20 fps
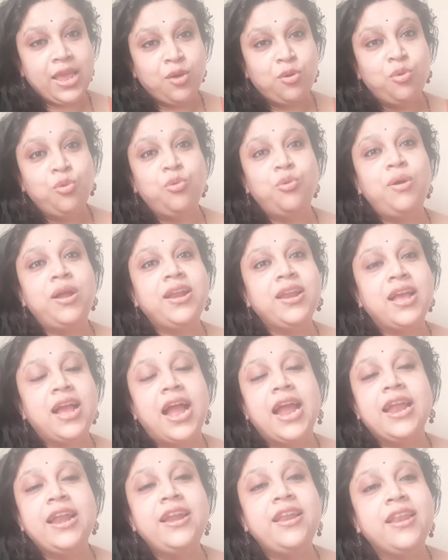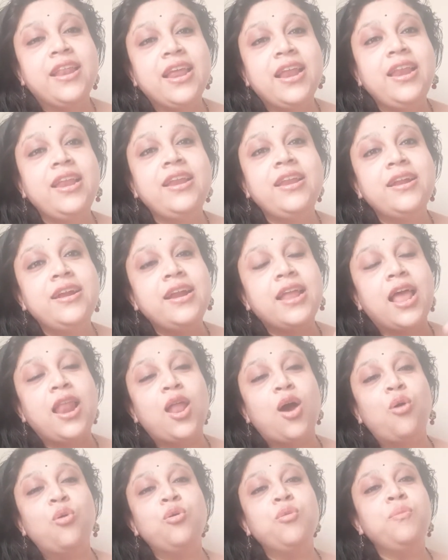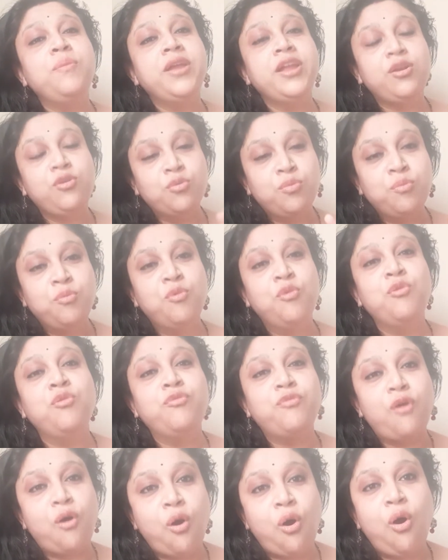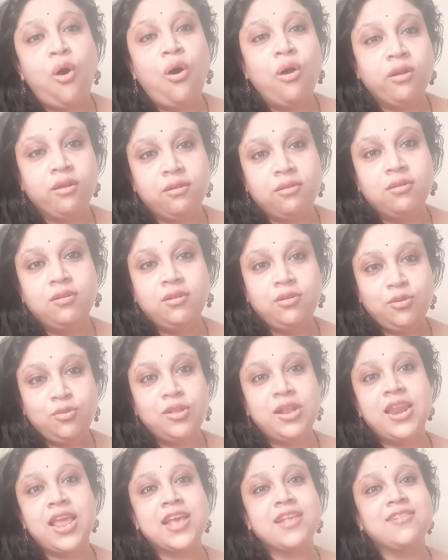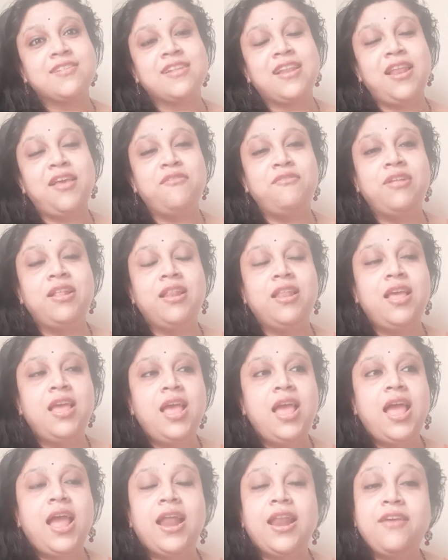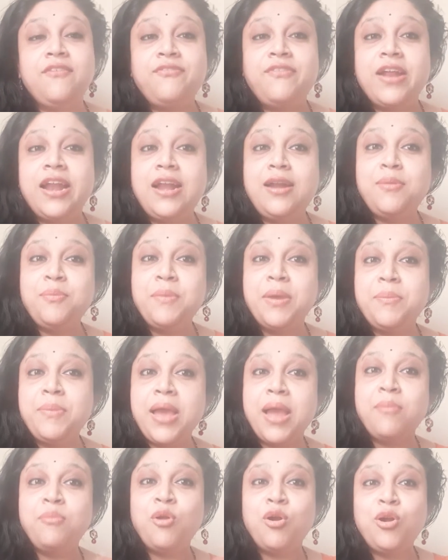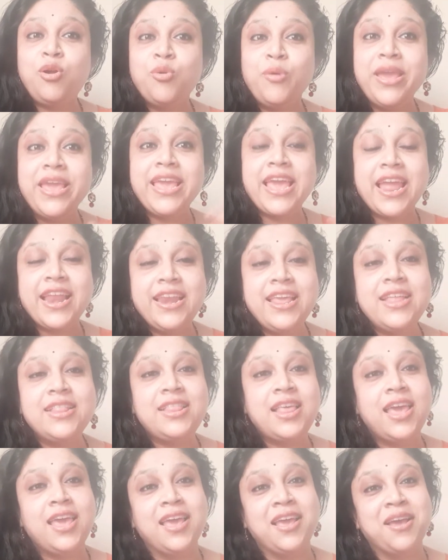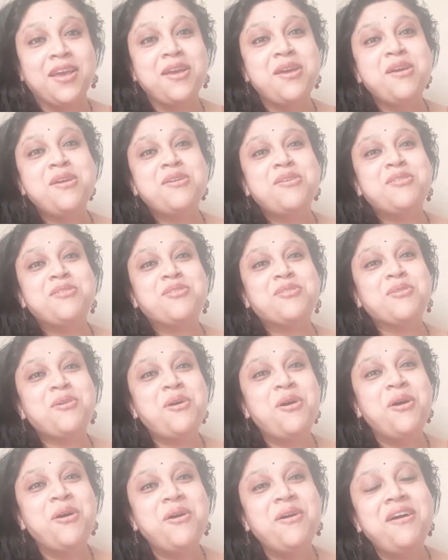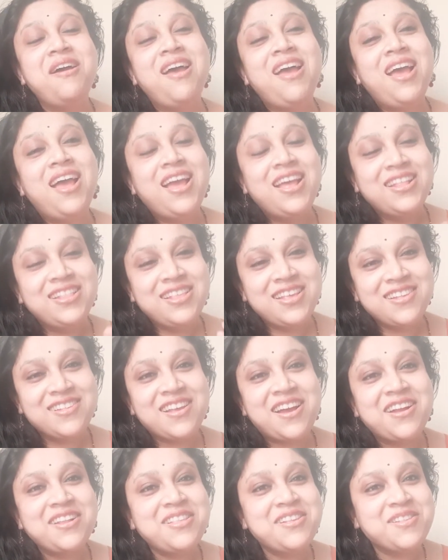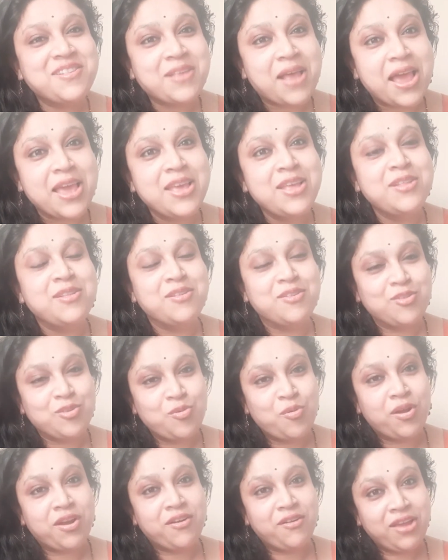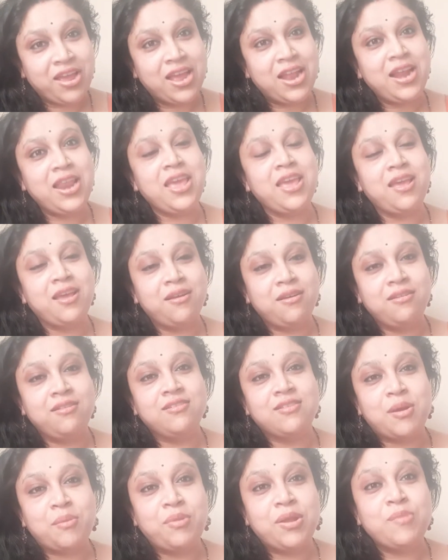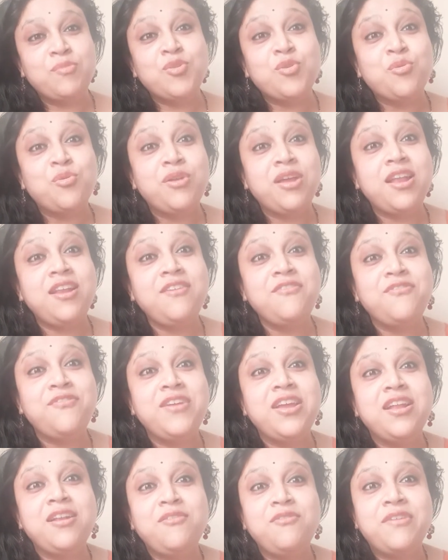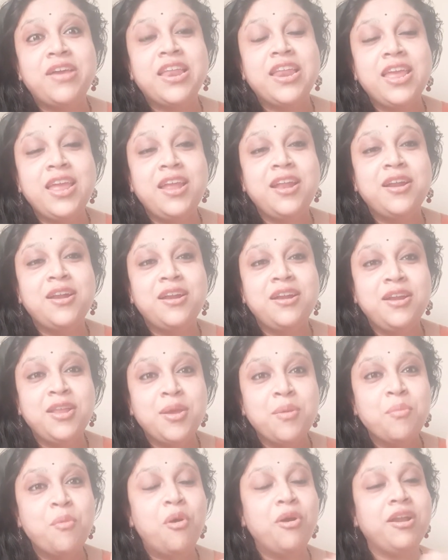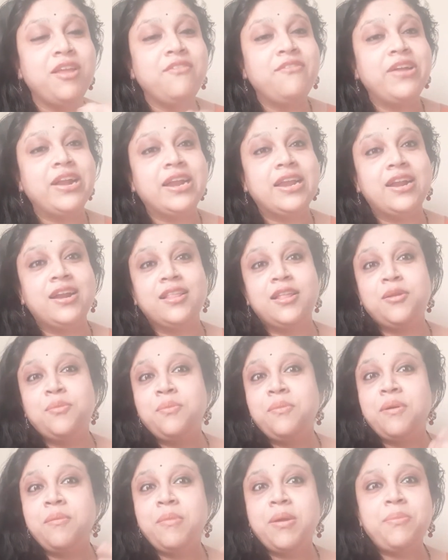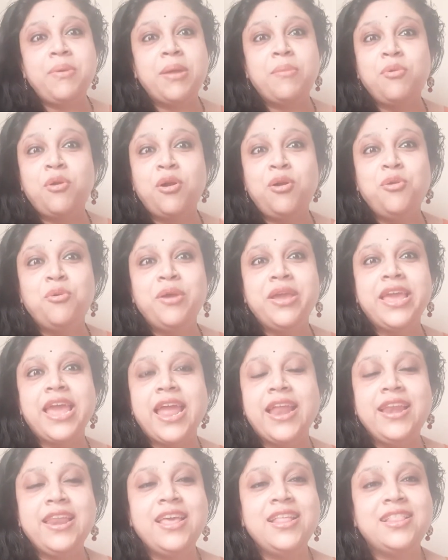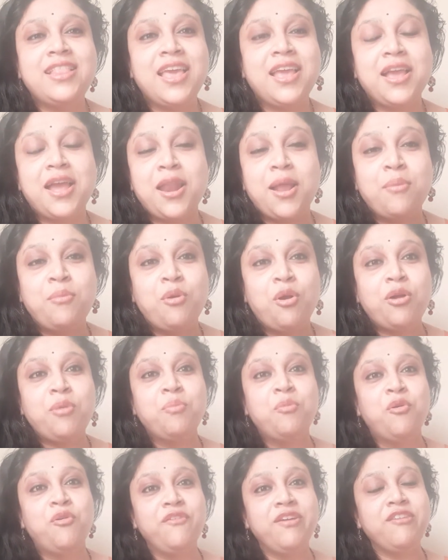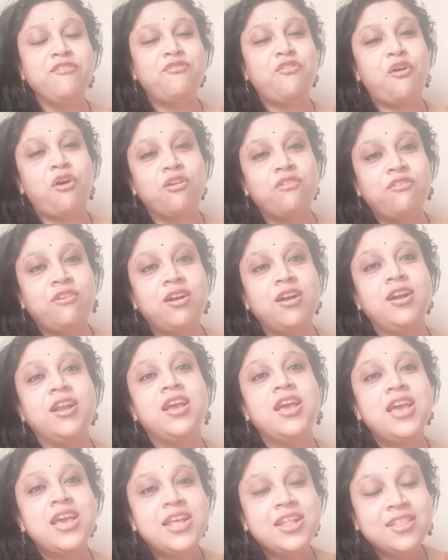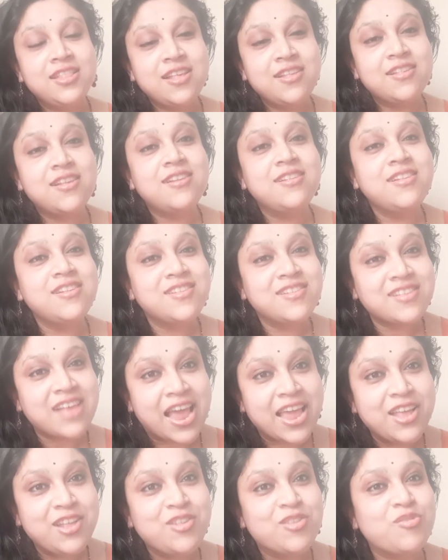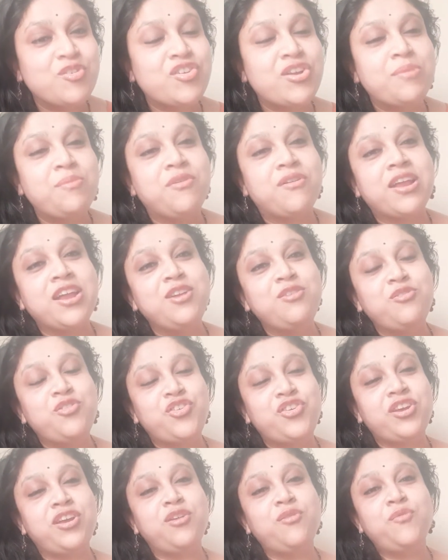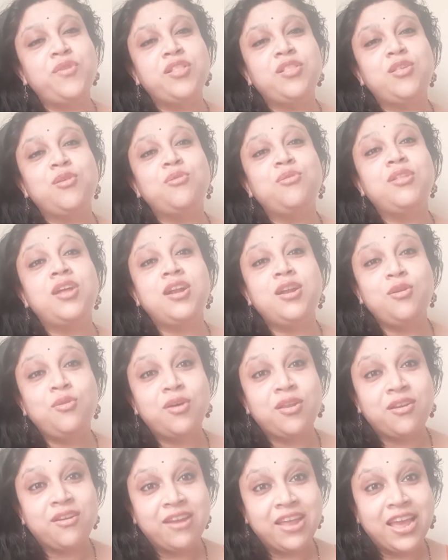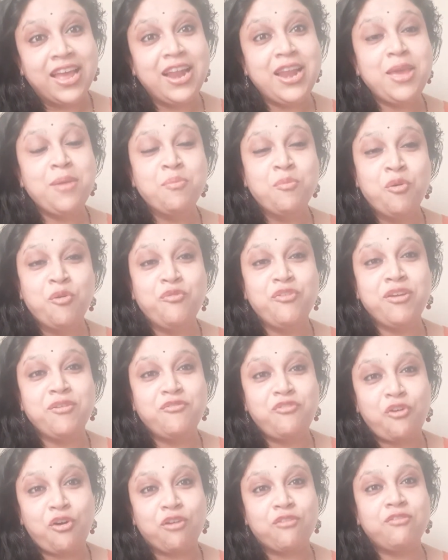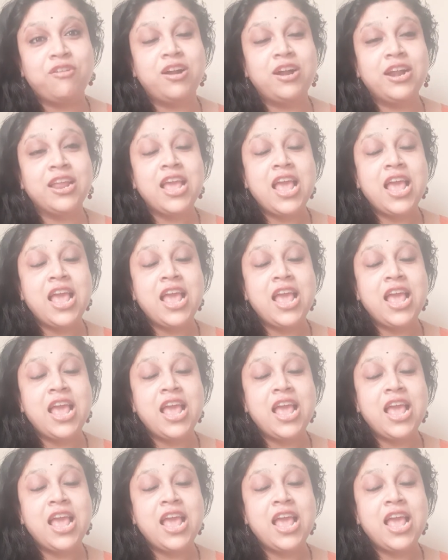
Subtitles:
guru and guide really didn't allow me to move on to the next level, and I felt maybe I'm not doing anything. So these are the signs. You are really, sometimes you really feel very demotivated that maybe I'm not doing anything and I'm not moving forward. These are the signs which I'm trying to share with you, that you are really moving forward,